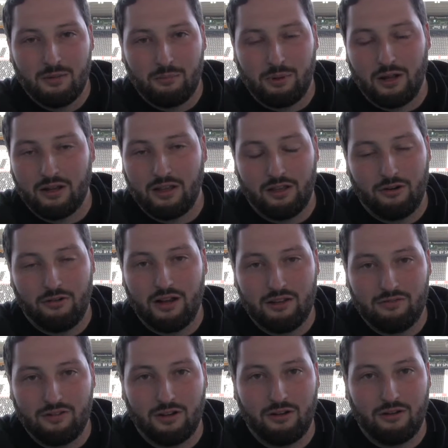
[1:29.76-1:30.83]
plucking or
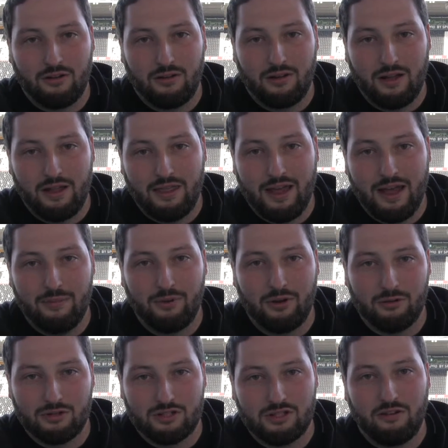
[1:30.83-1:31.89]
anything like that, but
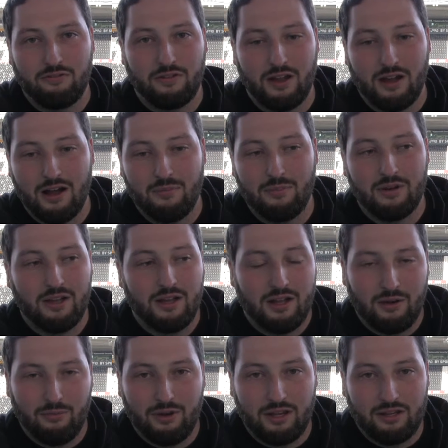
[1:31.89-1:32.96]
it will soften it up
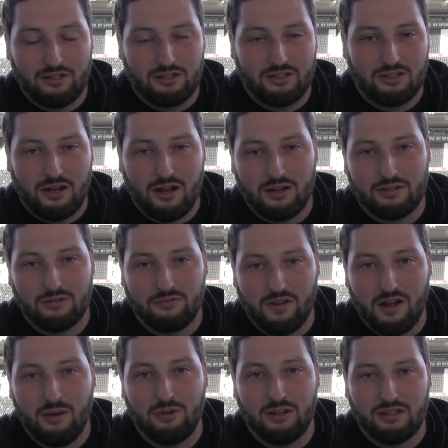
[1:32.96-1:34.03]
and we can start to
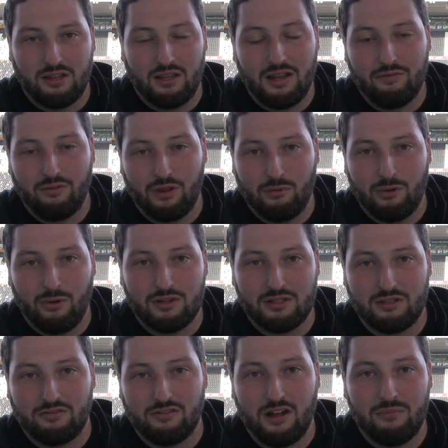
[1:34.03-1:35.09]
firm it to the level that we want
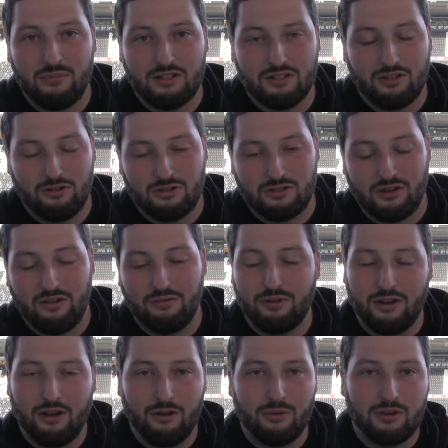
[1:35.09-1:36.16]
to firm it to. So if
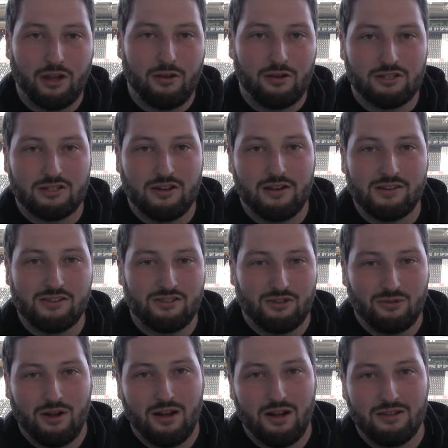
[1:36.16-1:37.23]
we know we're going slightly
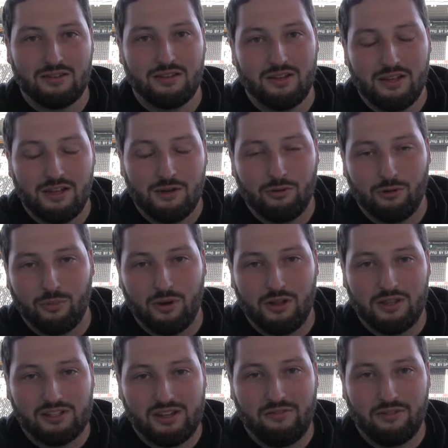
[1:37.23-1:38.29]
too hard, we'll put
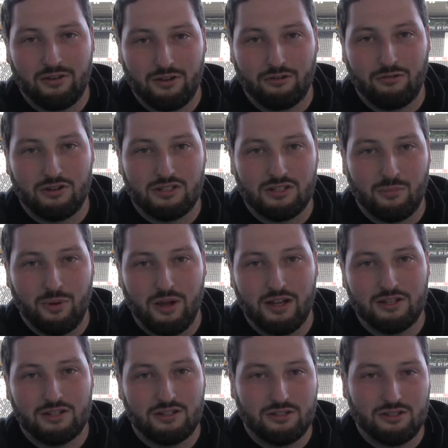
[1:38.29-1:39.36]
the Javelin across the
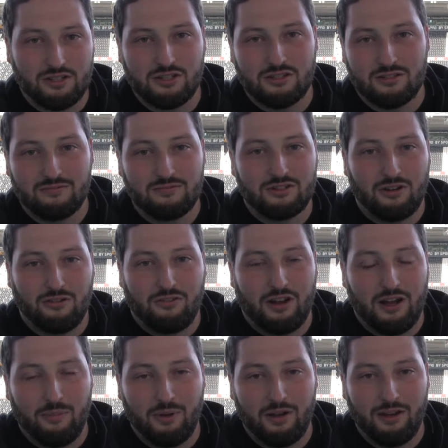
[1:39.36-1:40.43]
pitch and just soften
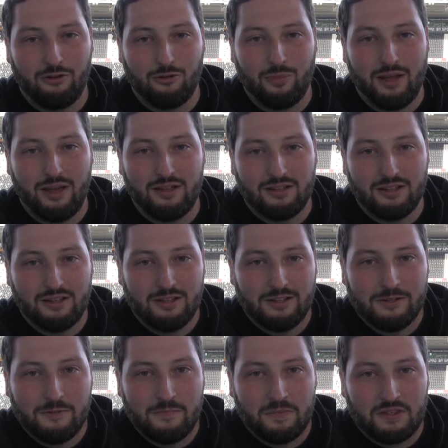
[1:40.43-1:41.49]
it up a little bit,
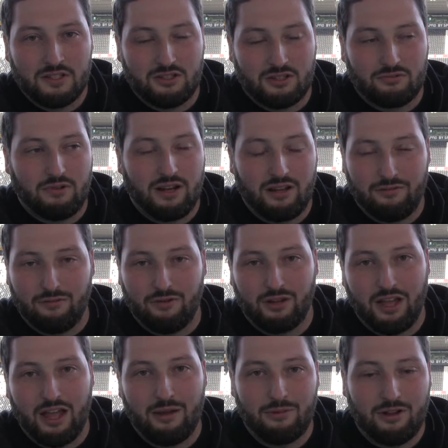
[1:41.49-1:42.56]
just ready for a
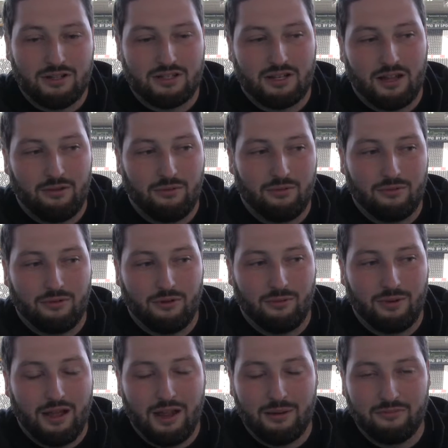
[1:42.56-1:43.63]
game. Like I say,
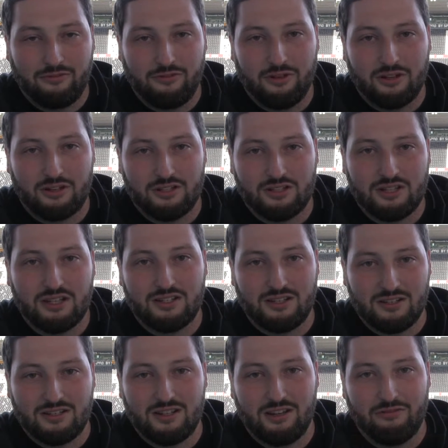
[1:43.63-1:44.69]
we aim for
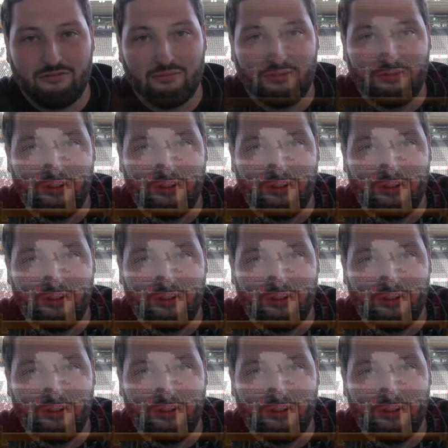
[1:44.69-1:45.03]
consistency from the